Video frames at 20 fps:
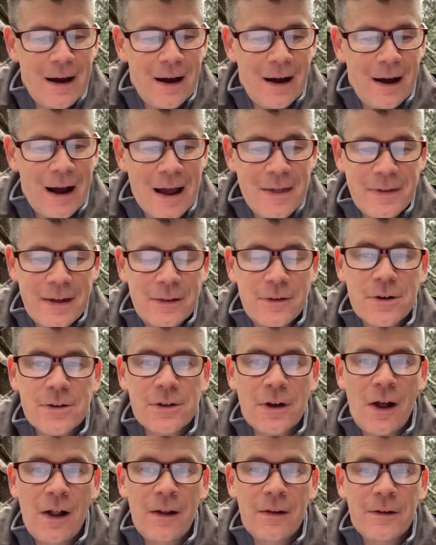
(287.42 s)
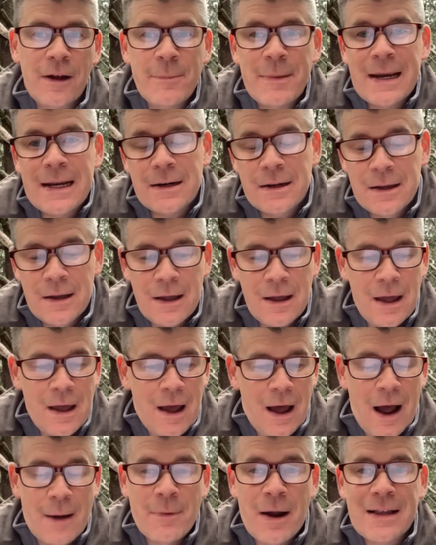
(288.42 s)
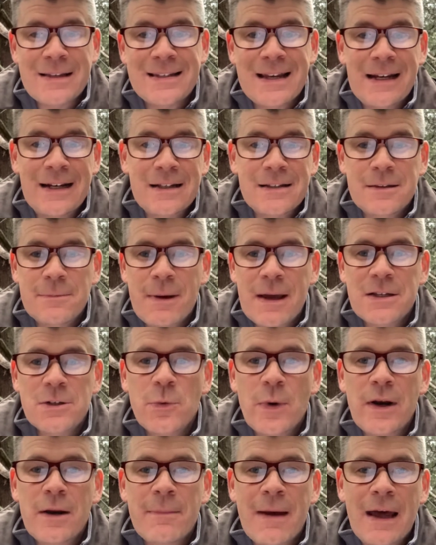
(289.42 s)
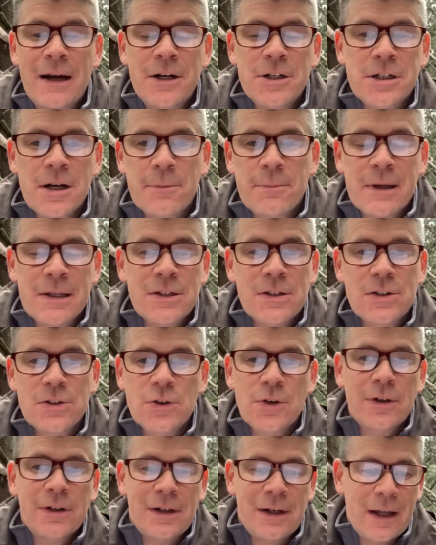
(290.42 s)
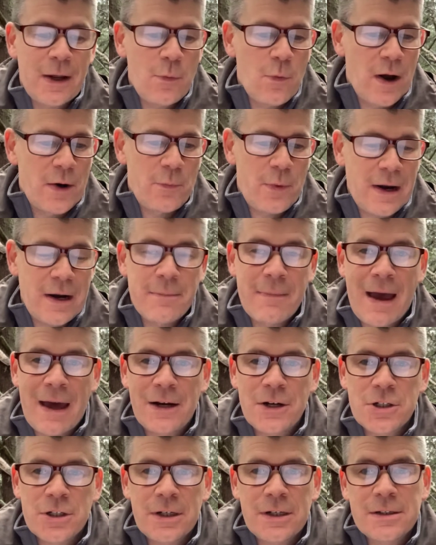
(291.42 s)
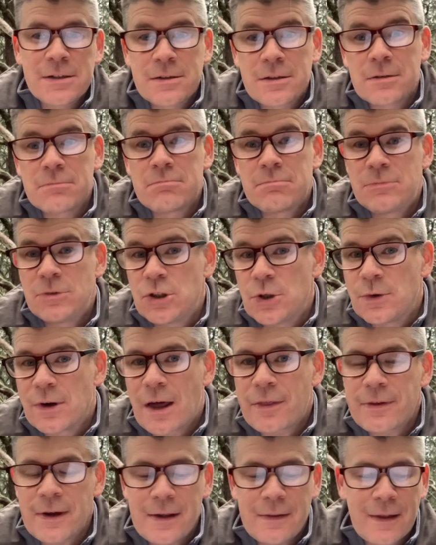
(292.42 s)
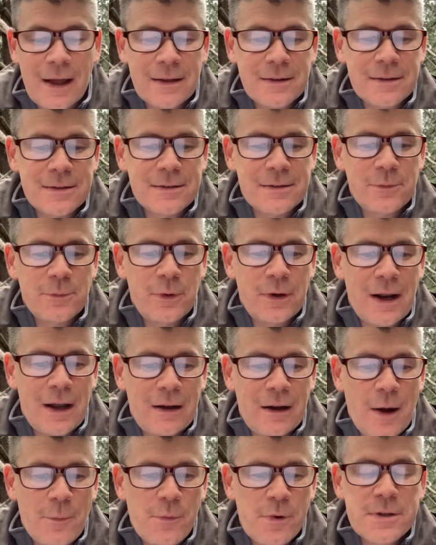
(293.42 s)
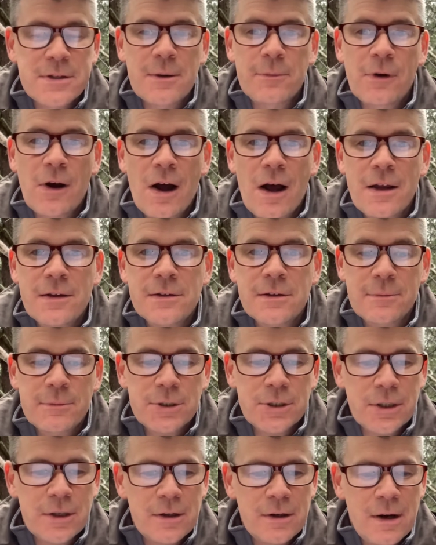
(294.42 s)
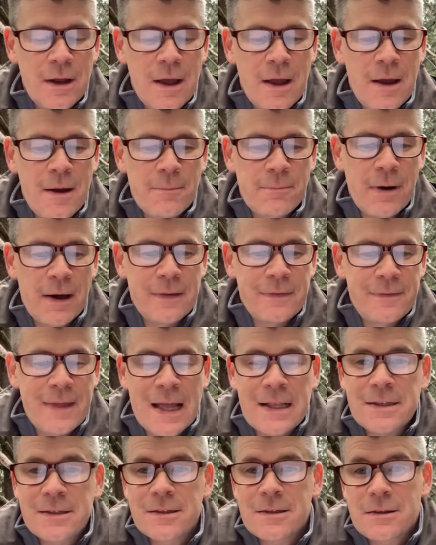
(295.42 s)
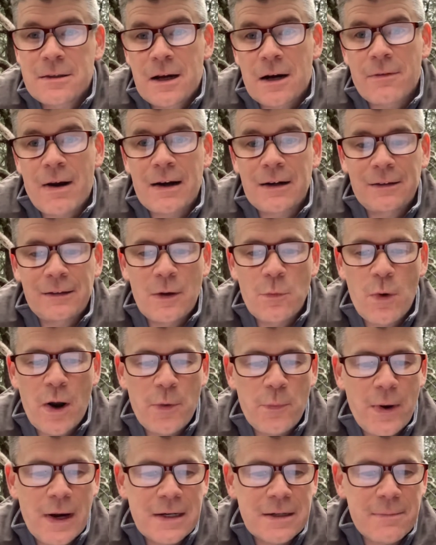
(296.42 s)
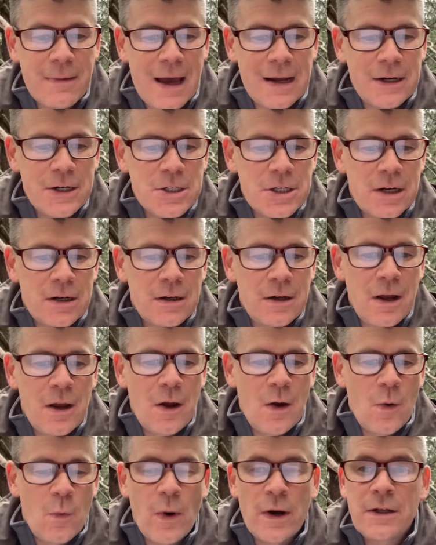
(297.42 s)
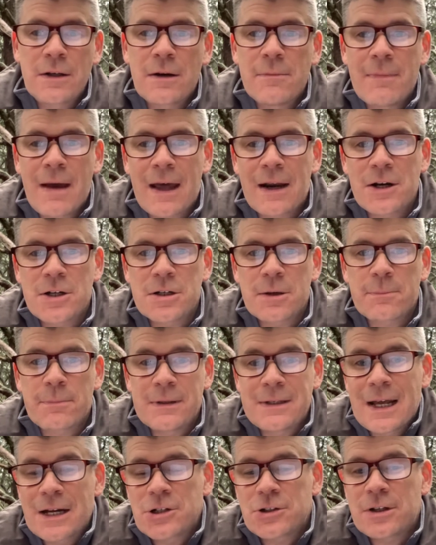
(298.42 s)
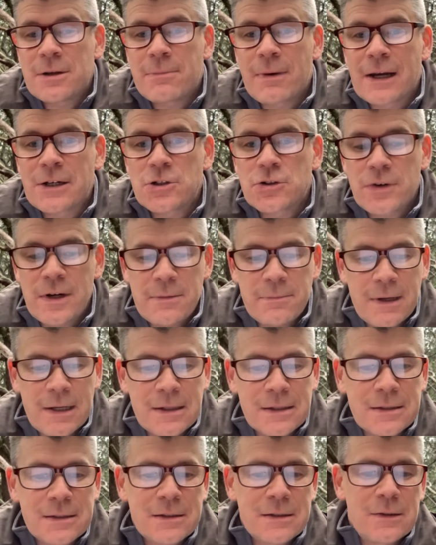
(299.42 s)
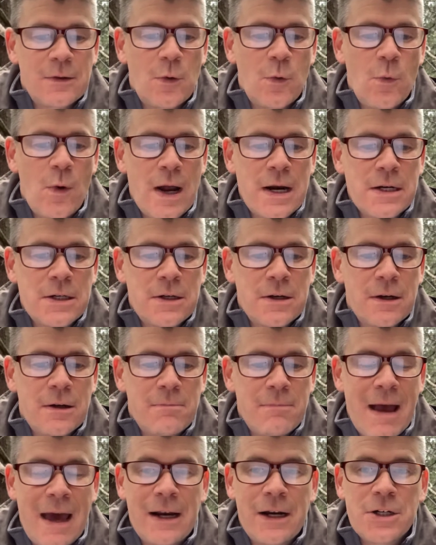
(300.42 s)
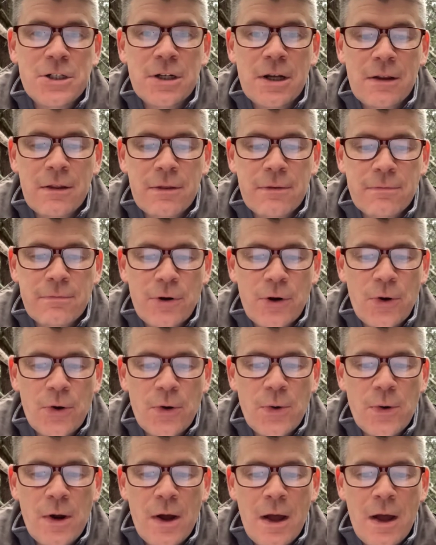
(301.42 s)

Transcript: I think I'm not saying it's the best way to manage it, but certainly one way to manage it is to do nothing. That's would come with some costs, I'm sure, but that's theoretically one way to manage it. One could manage it potentially by treatment, one could manage it through